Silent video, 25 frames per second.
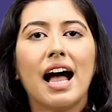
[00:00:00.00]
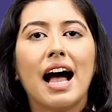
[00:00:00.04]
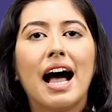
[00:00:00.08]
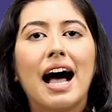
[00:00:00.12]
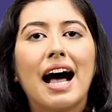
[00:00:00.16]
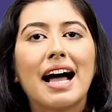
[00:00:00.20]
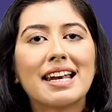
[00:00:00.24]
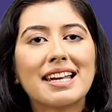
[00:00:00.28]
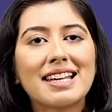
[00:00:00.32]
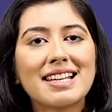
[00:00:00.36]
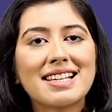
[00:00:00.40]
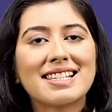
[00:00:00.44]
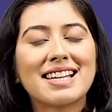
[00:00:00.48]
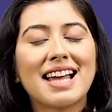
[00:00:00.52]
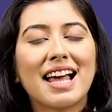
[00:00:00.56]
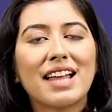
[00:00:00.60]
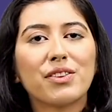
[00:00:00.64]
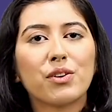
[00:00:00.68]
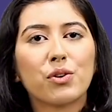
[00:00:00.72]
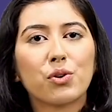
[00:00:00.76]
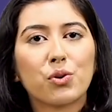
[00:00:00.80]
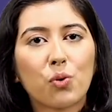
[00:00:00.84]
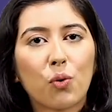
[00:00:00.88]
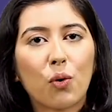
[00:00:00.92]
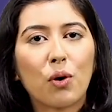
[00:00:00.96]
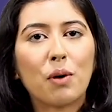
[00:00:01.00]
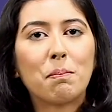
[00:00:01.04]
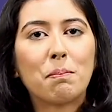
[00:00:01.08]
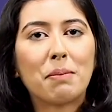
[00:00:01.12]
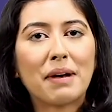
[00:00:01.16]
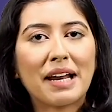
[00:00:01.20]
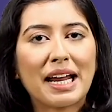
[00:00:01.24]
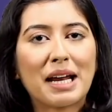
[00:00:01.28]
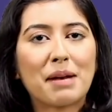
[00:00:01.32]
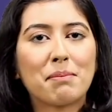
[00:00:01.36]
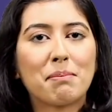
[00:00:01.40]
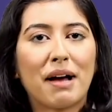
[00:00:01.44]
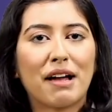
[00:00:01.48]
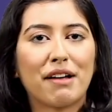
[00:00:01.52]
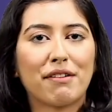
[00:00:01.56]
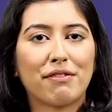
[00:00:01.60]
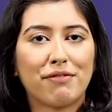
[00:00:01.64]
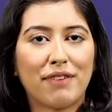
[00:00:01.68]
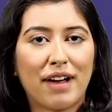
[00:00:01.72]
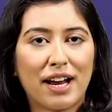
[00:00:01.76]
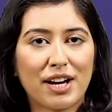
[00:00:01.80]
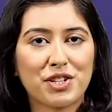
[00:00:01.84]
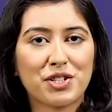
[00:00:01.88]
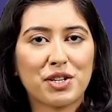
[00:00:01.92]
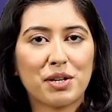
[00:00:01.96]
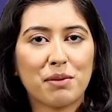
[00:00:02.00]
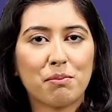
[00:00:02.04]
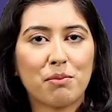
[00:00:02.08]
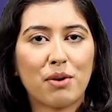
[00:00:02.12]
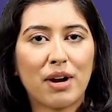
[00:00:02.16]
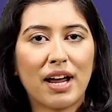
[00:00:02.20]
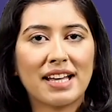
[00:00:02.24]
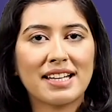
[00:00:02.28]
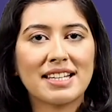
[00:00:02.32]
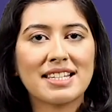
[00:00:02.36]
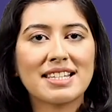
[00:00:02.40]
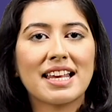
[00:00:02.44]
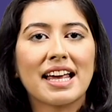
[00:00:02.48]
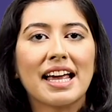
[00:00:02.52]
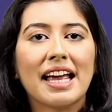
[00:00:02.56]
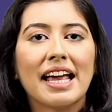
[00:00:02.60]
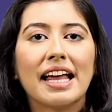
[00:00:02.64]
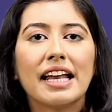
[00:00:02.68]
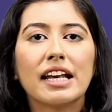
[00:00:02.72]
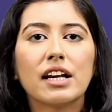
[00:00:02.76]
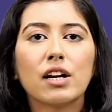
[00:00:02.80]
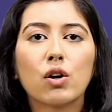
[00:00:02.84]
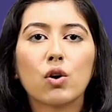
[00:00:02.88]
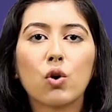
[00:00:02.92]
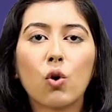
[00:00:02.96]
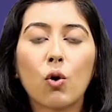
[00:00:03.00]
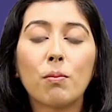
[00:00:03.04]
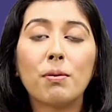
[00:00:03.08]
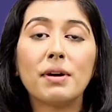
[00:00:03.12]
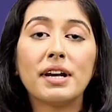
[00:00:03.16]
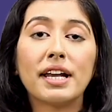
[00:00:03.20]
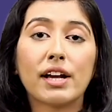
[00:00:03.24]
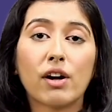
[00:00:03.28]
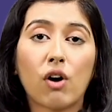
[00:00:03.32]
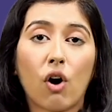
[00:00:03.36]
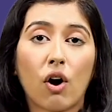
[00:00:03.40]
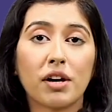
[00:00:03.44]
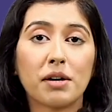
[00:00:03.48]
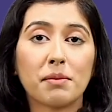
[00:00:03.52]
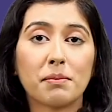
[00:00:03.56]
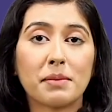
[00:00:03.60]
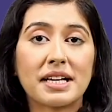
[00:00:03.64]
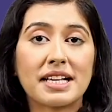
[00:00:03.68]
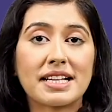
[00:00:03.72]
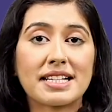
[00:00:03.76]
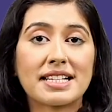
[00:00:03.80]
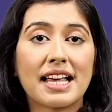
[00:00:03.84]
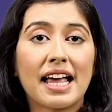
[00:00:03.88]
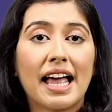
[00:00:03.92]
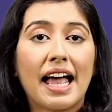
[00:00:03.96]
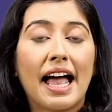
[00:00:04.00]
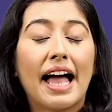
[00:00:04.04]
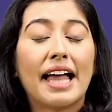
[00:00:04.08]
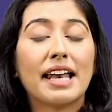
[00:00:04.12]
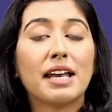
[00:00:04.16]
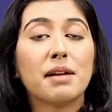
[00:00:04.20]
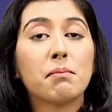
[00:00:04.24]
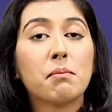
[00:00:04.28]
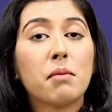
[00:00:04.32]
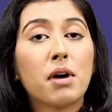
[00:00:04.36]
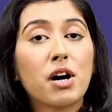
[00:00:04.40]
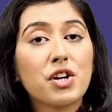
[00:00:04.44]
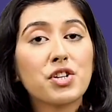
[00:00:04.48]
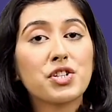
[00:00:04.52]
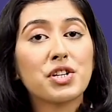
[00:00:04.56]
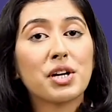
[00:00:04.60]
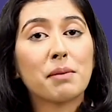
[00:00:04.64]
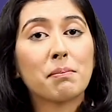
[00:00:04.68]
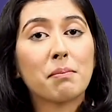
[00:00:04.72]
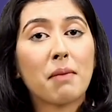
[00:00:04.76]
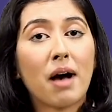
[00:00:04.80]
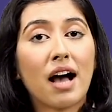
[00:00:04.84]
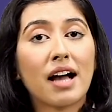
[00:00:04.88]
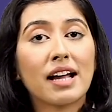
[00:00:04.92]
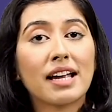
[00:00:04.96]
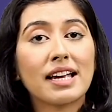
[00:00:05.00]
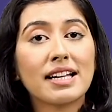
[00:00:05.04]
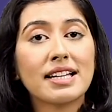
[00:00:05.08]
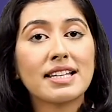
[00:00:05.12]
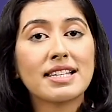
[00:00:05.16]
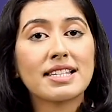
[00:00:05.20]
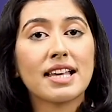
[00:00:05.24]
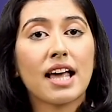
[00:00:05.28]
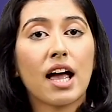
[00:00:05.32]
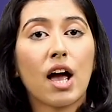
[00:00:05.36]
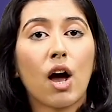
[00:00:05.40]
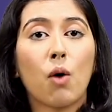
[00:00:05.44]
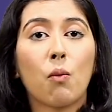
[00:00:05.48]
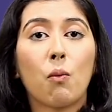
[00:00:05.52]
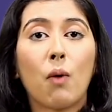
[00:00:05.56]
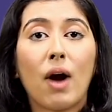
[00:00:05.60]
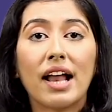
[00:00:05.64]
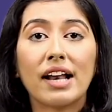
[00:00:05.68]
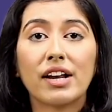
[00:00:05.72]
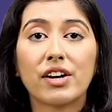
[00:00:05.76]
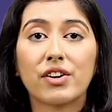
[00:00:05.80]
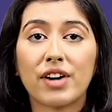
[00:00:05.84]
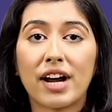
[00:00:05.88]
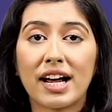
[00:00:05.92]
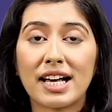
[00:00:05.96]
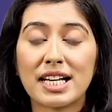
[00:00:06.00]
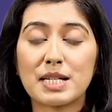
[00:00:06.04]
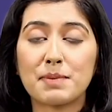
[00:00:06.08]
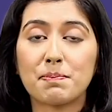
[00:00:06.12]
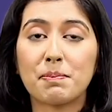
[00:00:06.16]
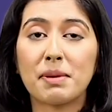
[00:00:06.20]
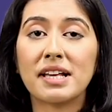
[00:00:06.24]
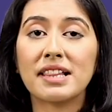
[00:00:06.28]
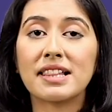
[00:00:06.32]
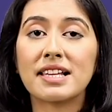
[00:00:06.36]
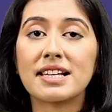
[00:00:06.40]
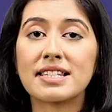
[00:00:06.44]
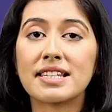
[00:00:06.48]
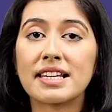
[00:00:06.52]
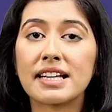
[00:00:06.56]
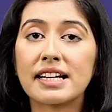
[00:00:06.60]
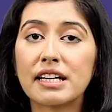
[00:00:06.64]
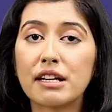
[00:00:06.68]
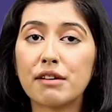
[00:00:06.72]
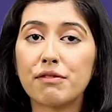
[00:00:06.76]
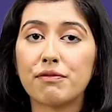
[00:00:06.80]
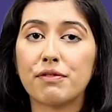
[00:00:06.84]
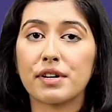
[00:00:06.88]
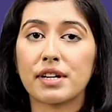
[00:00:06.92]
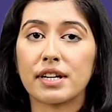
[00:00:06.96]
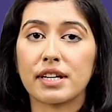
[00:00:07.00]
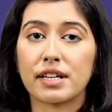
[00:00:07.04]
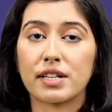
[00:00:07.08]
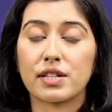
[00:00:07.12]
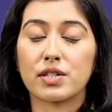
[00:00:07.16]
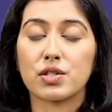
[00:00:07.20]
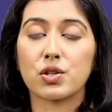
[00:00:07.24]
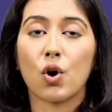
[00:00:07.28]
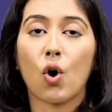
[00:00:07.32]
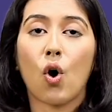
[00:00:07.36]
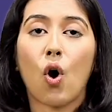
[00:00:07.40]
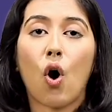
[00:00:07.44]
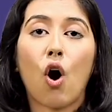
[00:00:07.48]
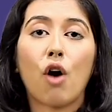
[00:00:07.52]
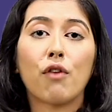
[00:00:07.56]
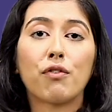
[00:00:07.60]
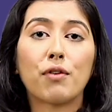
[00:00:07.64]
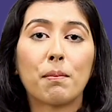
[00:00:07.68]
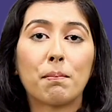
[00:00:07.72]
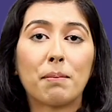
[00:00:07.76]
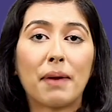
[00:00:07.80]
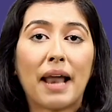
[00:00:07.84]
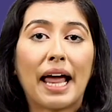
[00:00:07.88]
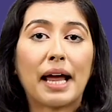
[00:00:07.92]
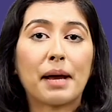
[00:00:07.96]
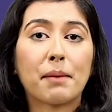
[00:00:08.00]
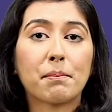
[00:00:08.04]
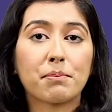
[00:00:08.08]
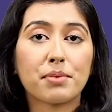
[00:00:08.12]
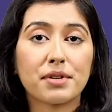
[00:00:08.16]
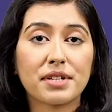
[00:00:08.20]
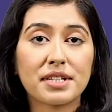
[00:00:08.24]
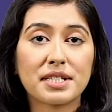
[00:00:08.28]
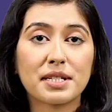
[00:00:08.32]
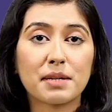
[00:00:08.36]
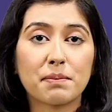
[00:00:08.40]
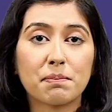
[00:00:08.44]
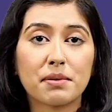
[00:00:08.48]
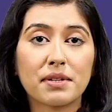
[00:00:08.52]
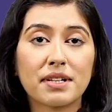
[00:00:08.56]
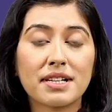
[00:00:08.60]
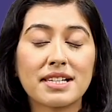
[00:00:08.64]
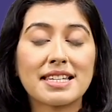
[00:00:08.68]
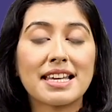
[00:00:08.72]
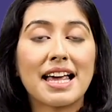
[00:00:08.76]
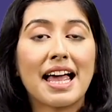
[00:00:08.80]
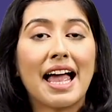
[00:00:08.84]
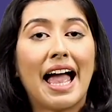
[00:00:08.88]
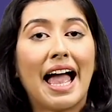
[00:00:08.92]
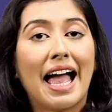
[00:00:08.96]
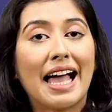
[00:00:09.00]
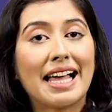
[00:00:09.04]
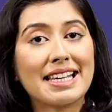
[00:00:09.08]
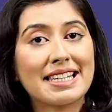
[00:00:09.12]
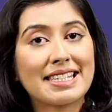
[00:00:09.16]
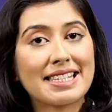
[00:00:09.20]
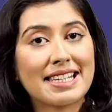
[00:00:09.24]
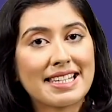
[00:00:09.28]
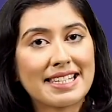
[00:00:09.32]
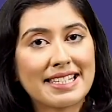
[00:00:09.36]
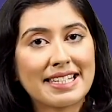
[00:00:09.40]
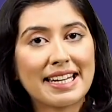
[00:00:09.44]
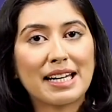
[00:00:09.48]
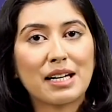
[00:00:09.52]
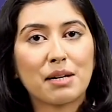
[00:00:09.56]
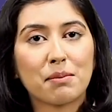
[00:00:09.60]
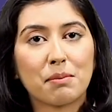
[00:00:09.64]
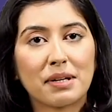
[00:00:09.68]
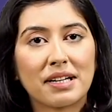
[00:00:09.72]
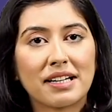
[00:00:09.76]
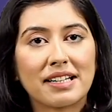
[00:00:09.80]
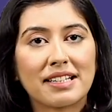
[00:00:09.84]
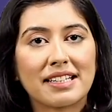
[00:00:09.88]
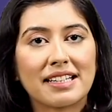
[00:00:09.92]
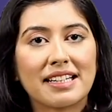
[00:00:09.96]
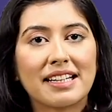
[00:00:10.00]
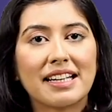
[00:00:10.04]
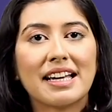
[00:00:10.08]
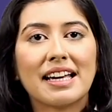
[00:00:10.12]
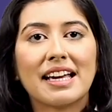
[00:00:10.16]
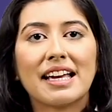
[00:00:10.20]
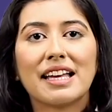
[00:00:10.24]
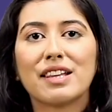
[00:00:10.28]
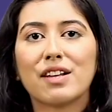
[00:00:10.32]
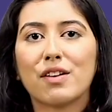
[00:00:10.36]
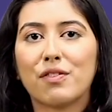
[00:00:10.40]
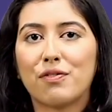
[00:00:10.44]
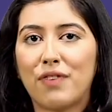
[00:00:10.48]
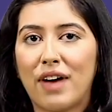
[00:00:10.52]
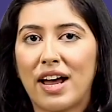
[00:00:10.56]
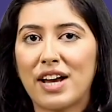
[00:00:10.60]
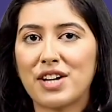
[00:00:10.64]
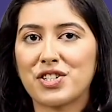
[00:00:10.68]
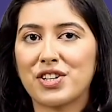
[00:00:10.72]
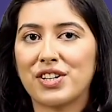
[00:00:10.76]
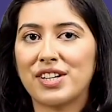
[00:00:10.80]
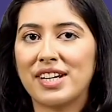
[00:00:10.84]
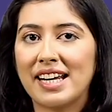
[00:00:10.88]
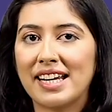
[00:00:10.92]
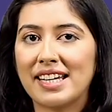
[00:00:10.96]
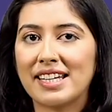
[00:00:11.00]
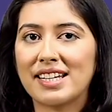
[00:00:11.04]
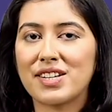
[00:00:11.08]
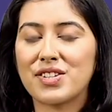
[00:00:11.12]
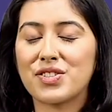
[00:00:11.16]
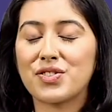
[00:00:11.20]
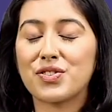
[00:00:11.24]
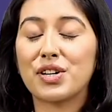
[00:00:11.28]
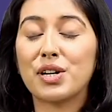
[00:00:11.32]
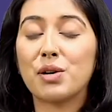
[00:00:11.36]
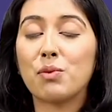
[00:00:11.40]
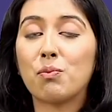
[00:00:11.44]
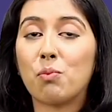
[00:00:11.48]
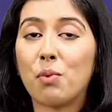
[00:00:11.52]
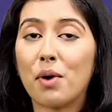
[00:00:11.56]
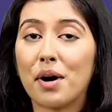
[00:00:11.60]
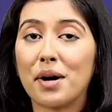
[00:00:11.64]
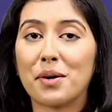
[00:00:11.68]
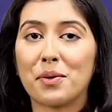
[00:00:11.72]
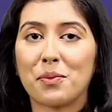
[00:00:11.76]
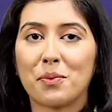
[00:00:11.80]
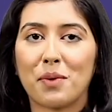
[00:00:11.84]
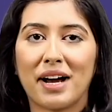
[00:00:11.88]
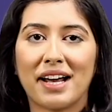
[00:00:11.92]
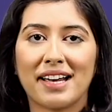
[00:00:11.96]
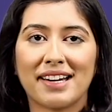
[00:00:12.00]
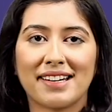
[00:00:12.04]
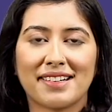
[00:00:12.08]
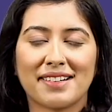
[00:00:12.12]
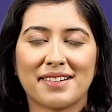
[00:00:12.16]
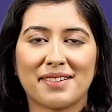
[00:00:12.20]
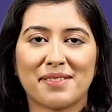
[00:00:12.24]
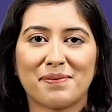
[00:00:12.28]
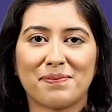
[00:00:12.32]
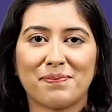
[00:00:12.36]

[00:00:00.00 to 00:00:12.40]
Understand the role played by fashion brands in global economies and emerging markets while grasping the significance of applying principles and sustainability in the fashion industry worldwide.